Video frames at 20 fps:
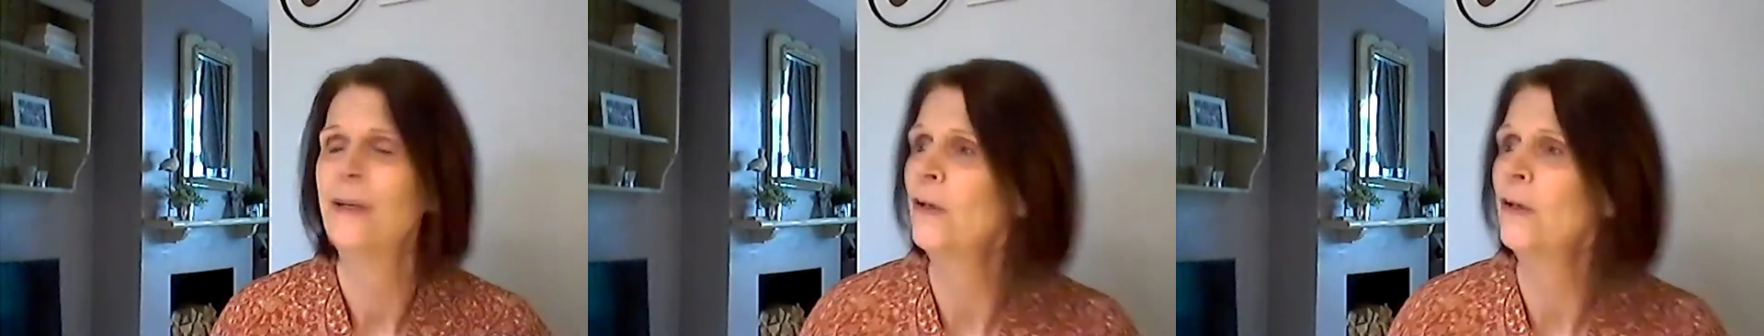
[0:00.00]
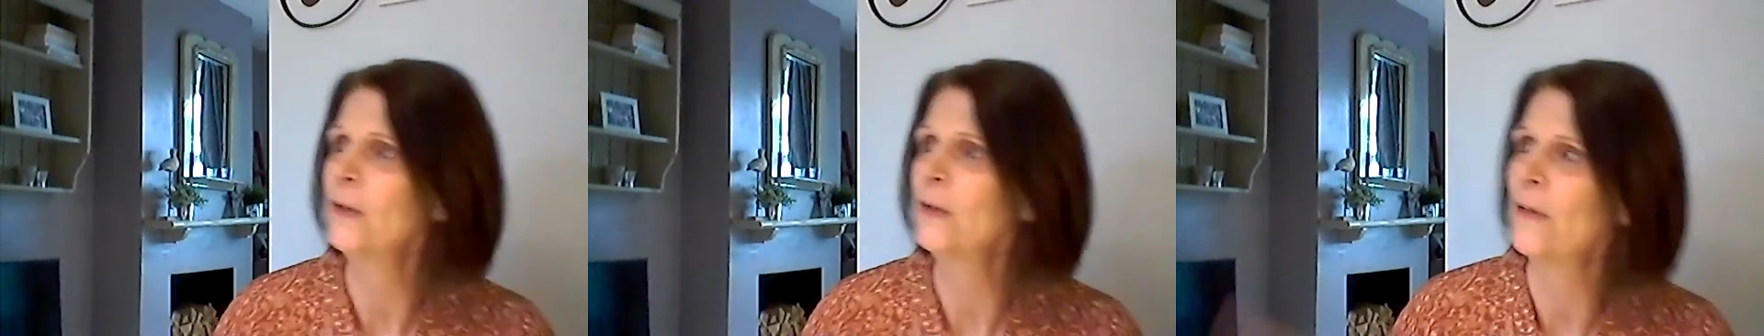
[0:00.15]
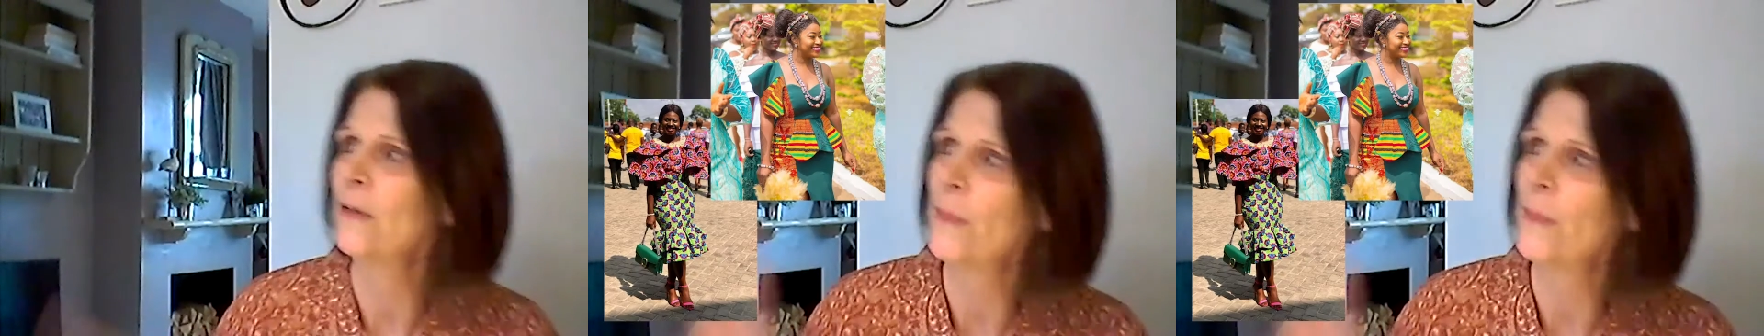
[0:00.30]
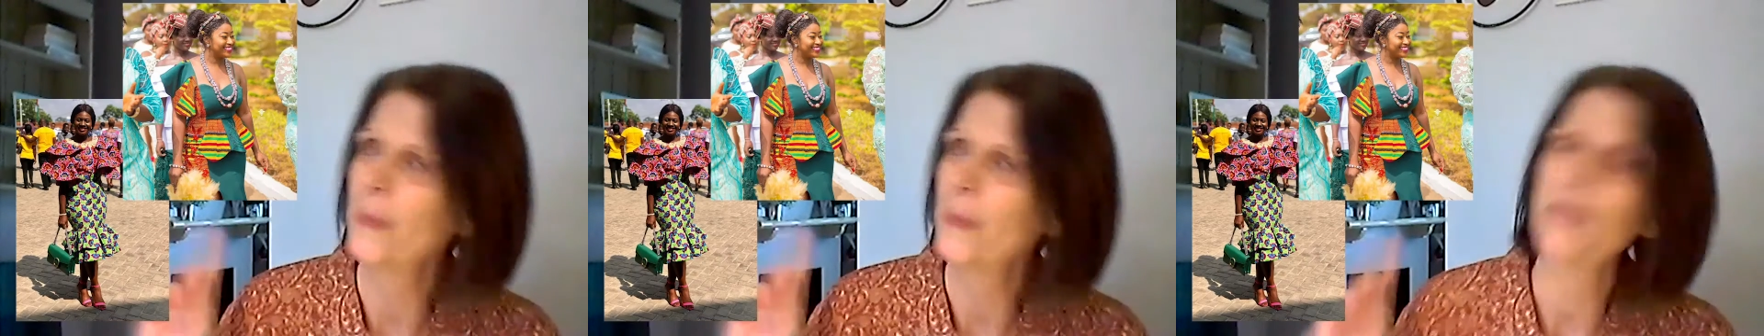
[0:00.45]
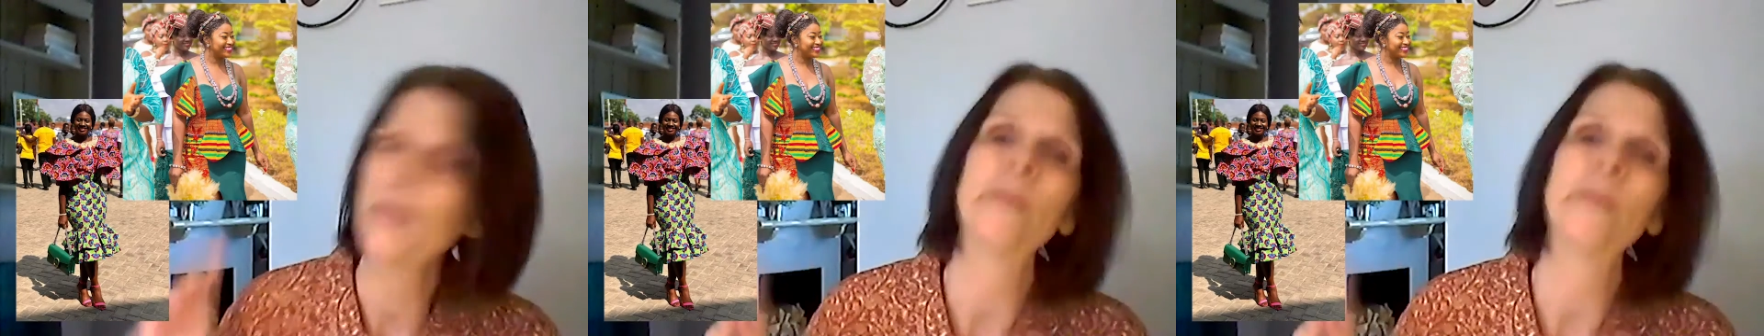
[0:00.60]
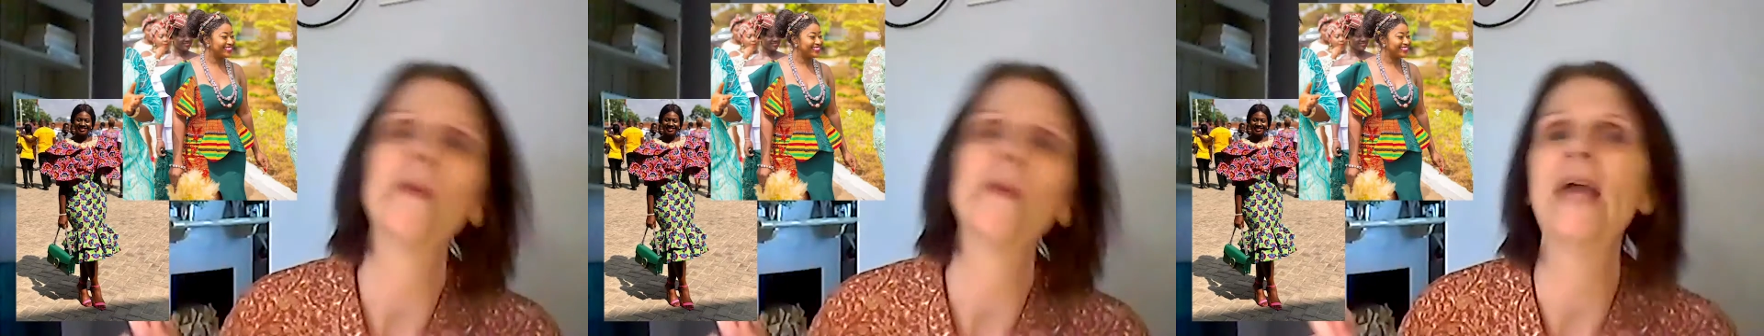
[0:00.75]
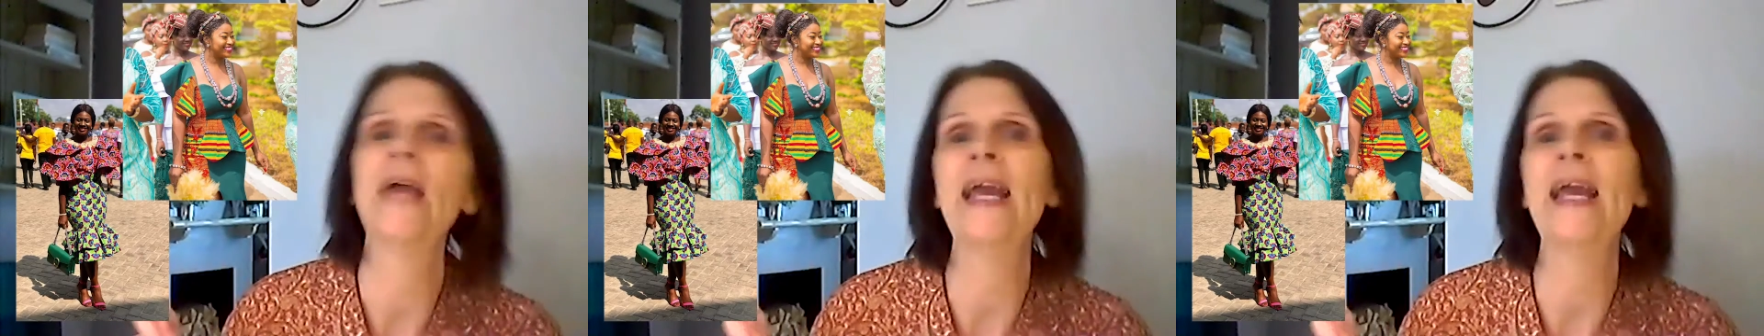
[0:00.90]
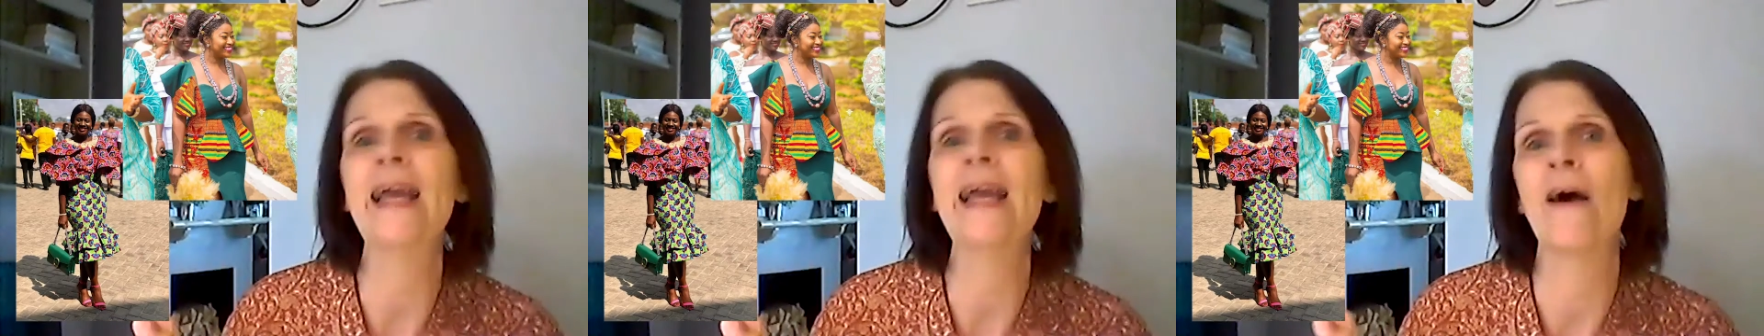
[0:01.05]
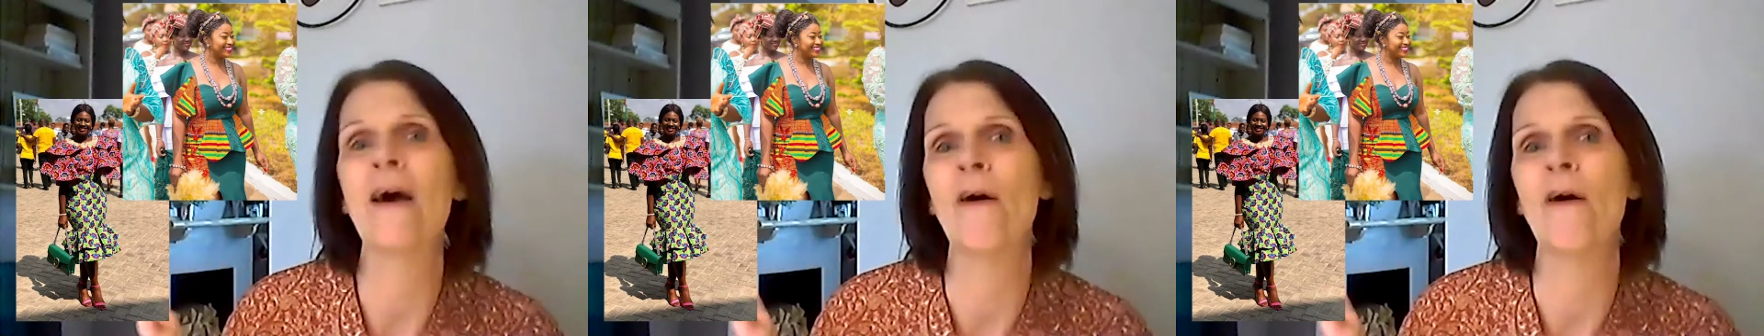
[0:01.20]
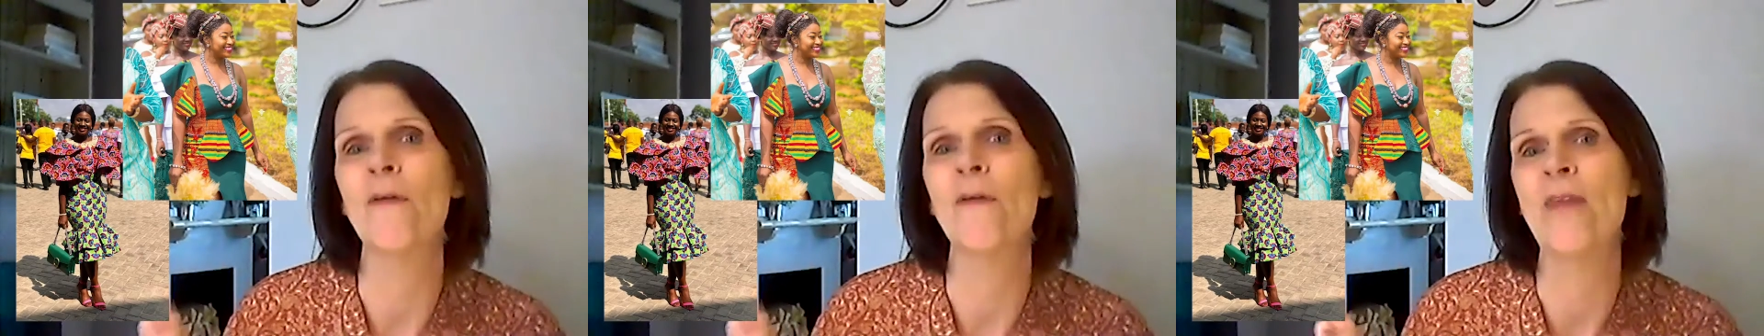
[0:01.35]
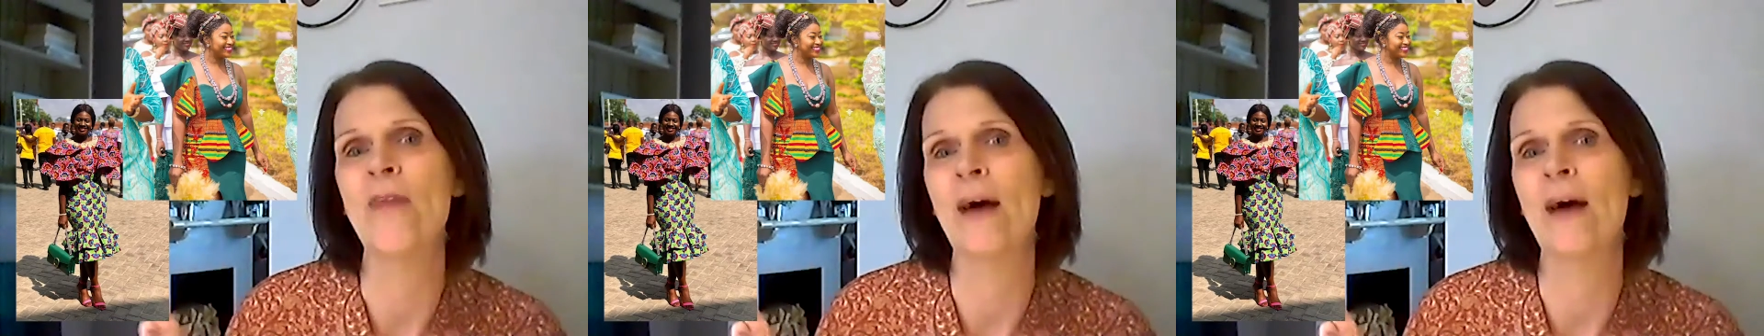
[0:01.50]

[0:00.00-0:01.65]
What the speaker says: Look at the people here on